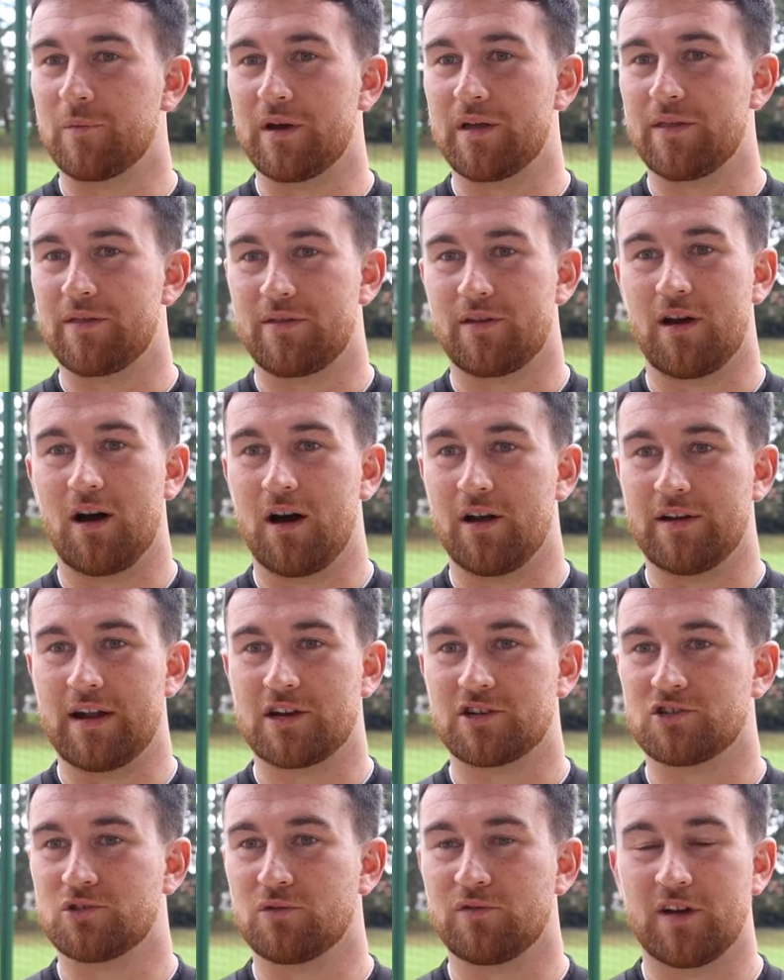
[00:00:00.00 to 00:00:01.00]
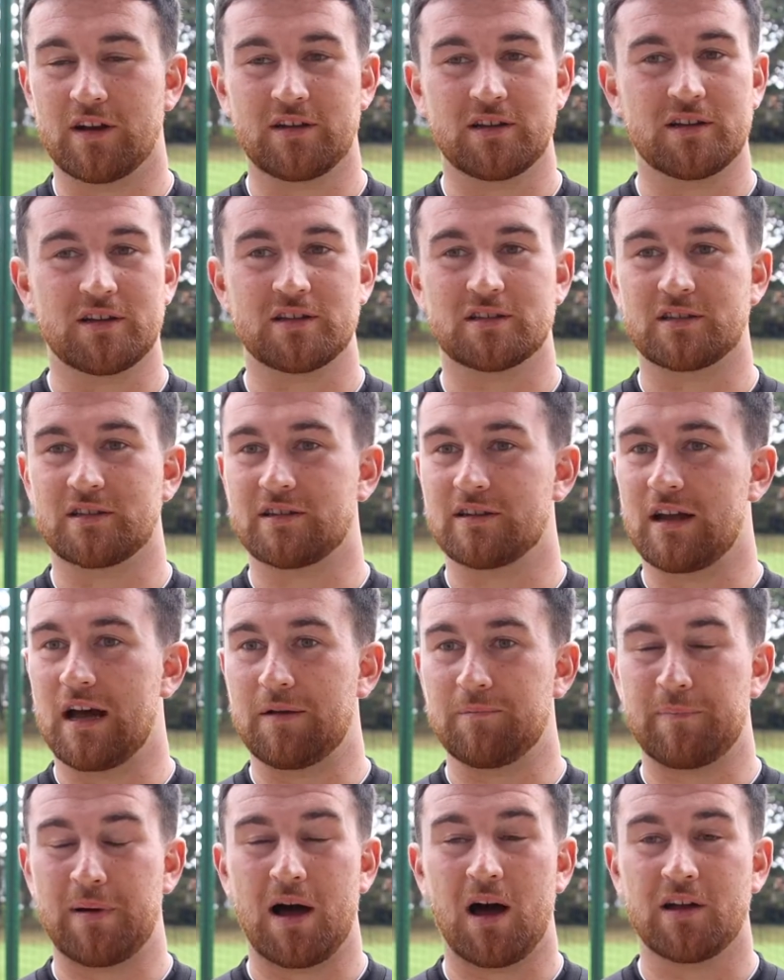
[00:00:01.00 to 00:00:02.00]
with our national funders
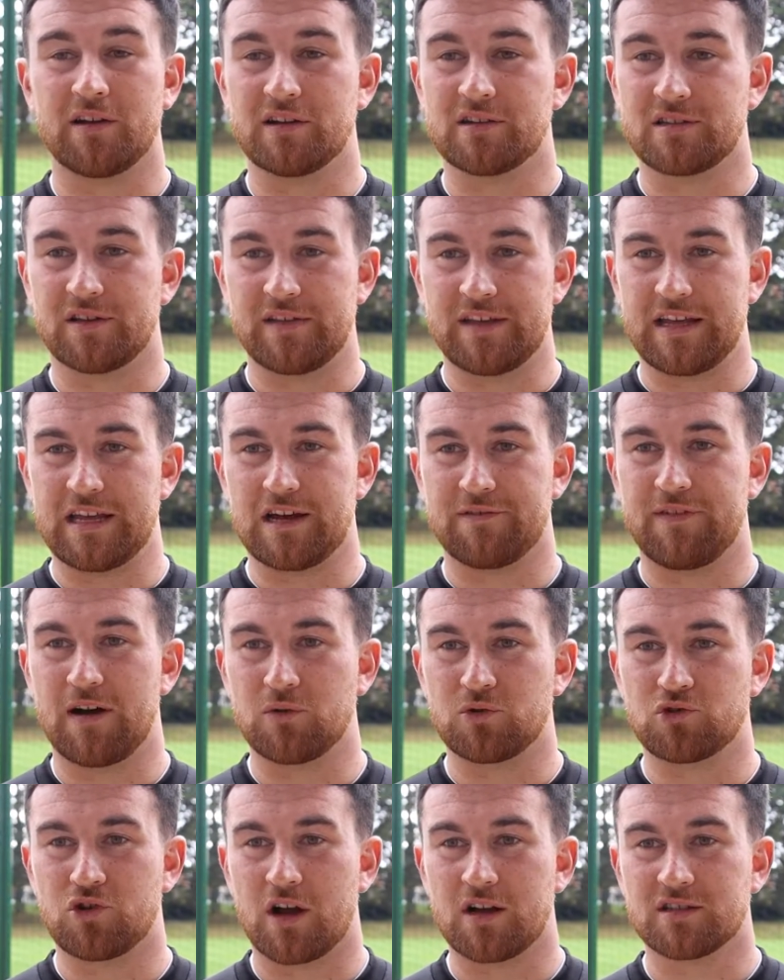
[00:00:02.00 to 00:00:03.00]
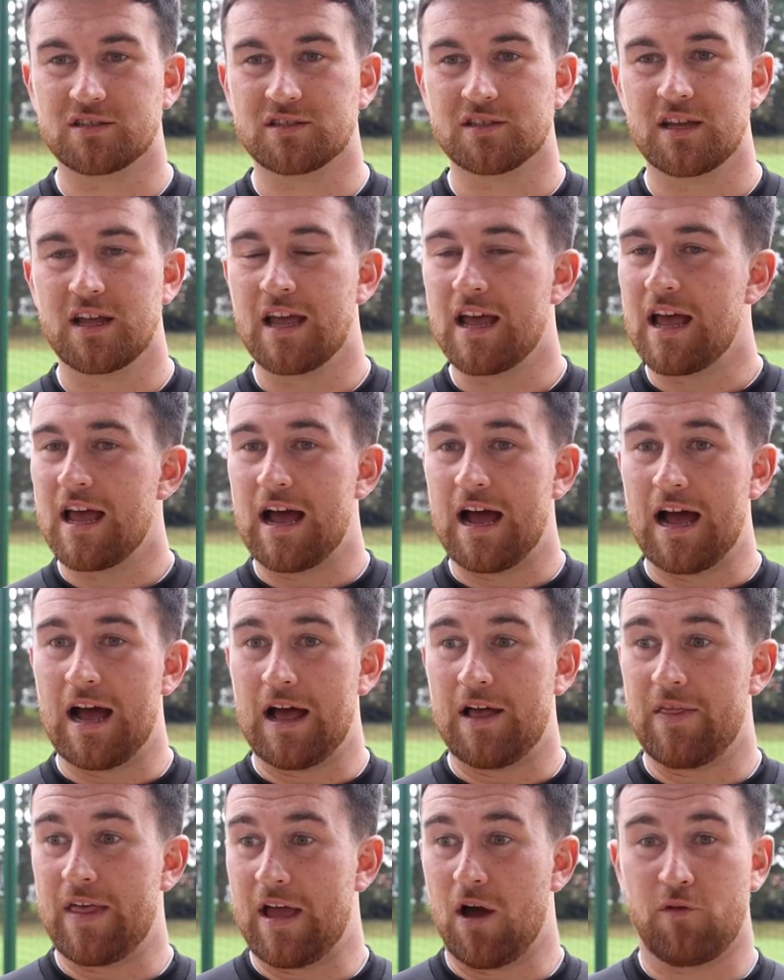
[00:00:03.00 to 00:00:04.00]
and partners at the EFL Trust,
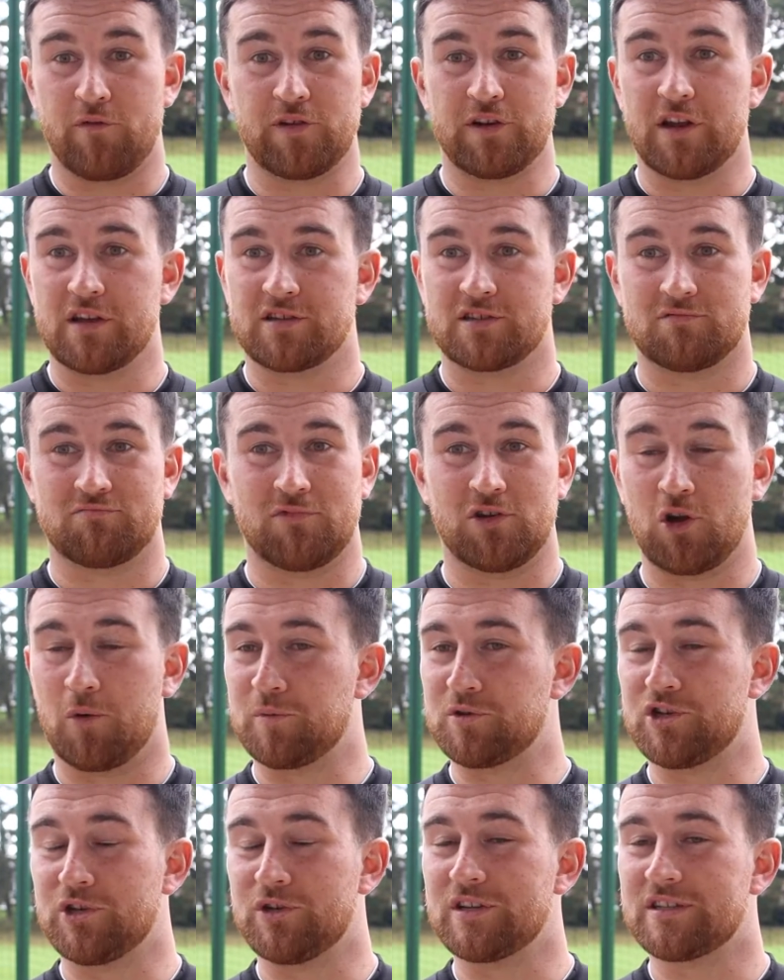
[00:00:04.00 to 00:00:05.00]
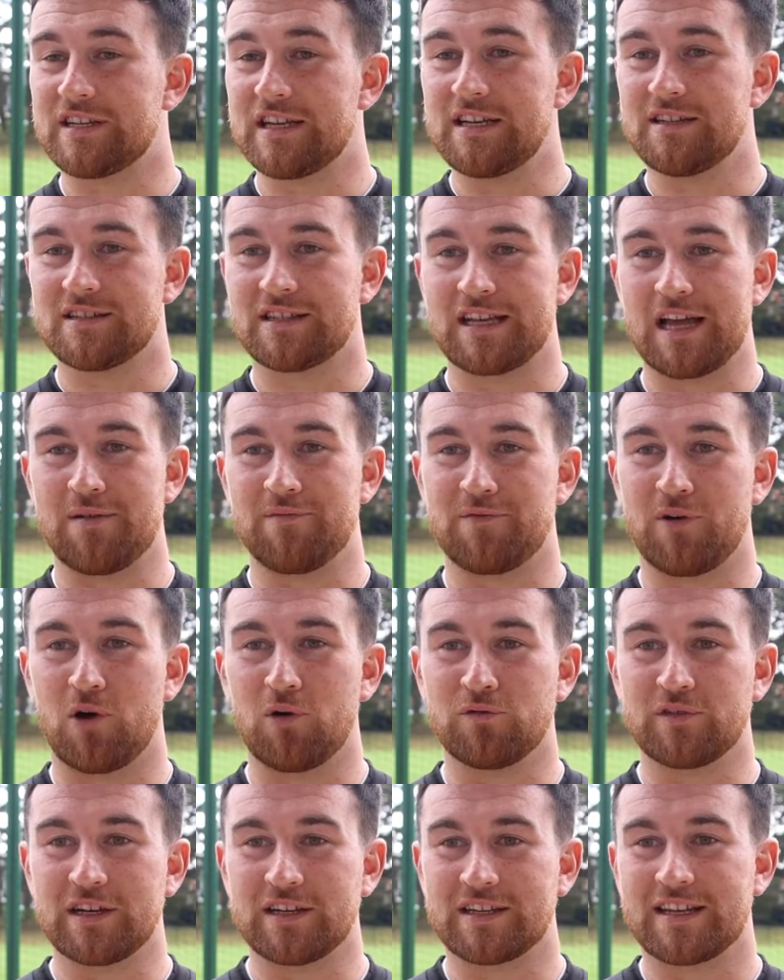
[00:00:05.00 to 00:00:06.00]
they offered us an opportunity to get
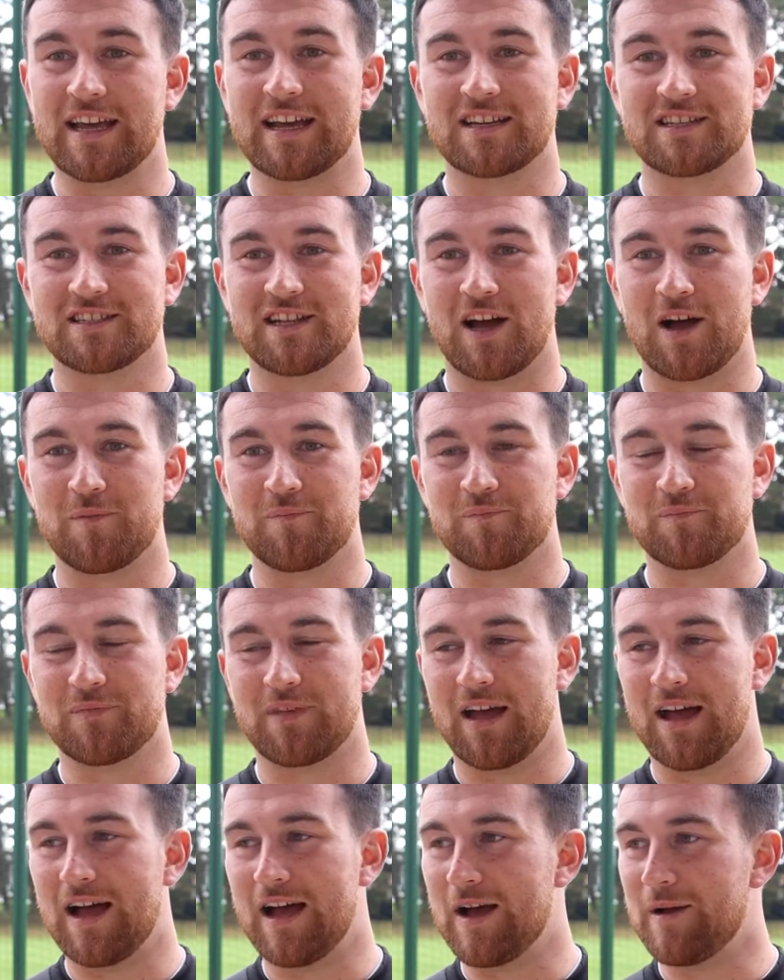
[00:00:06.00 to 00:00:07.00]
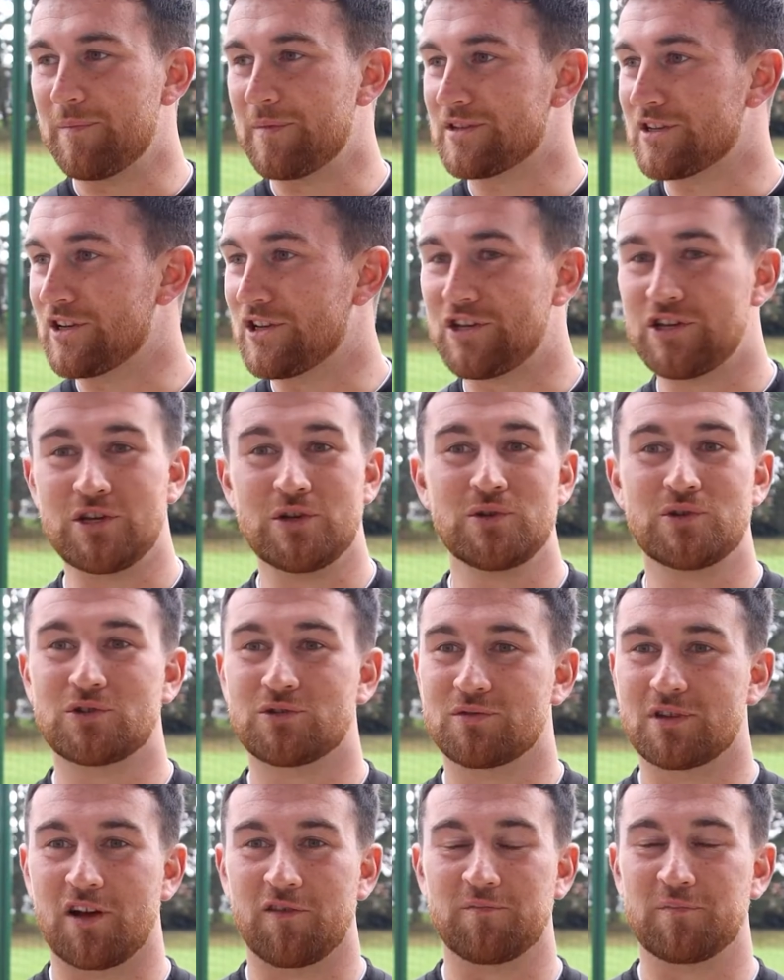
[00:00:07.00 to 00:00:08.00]
involved in Kickstart. It's a
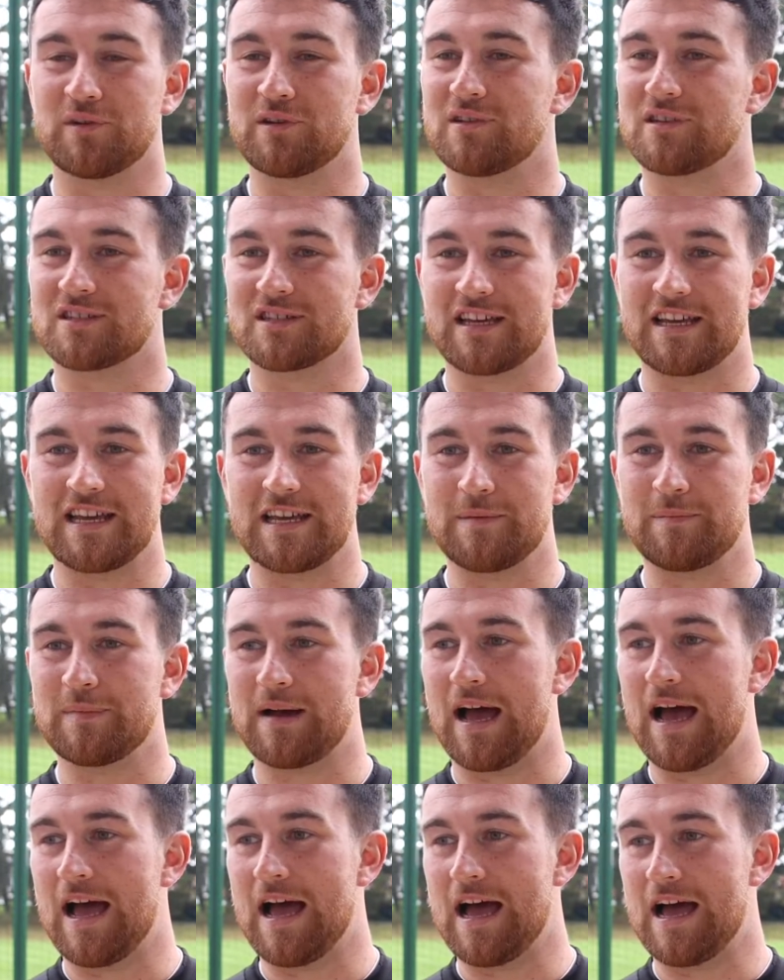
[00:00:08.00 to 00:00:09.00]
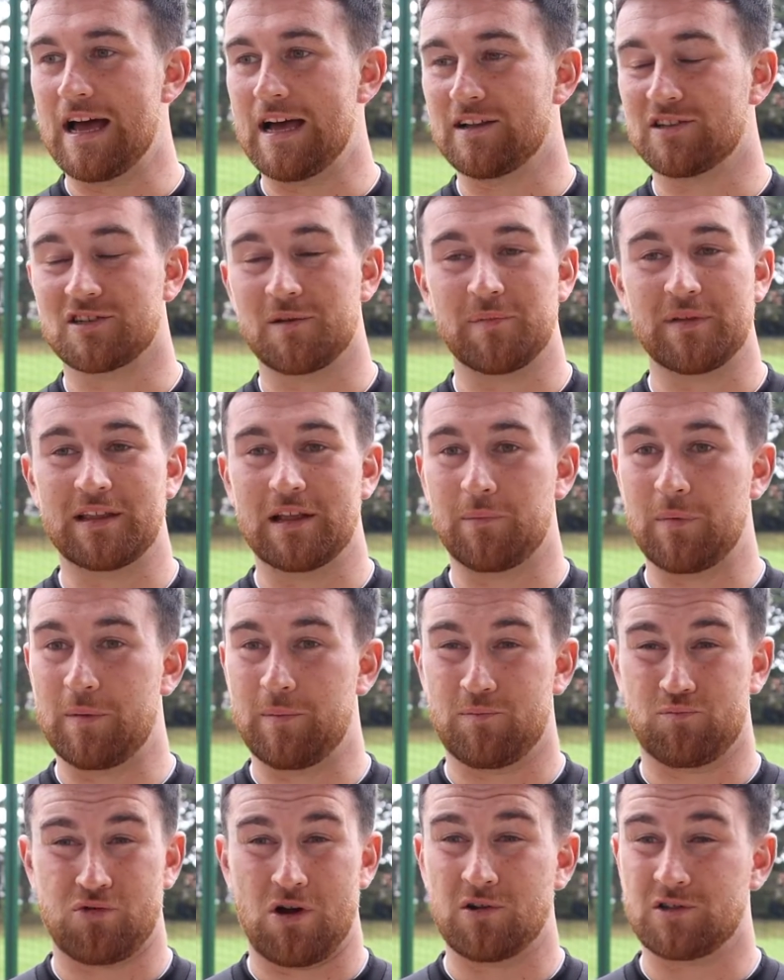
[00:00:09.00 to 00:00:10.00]
huge government scheme, something that we're
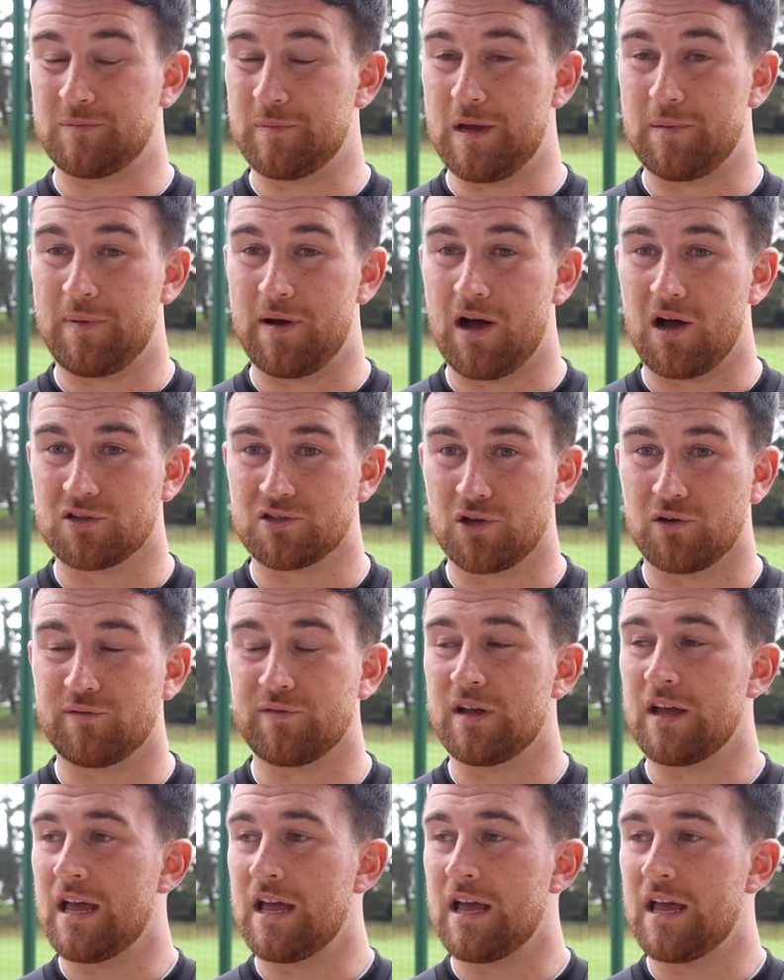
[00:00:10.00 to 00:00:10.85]
proud to be a part of.